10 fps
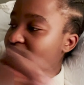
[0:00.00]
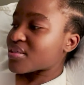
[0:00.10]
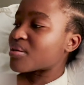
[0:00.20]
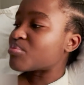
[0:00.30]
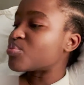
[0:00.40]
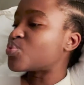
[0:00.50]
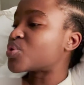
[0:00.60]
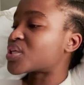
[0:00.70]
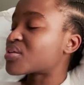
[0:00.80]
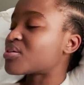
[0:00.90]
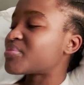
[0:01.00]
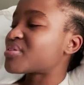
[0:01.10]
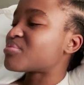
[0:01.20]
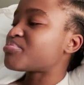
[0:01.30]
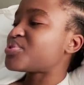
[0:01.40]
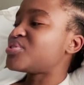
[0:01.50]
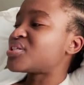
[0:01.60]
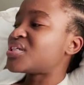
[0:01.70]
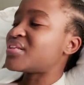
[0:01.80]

some work on my computer,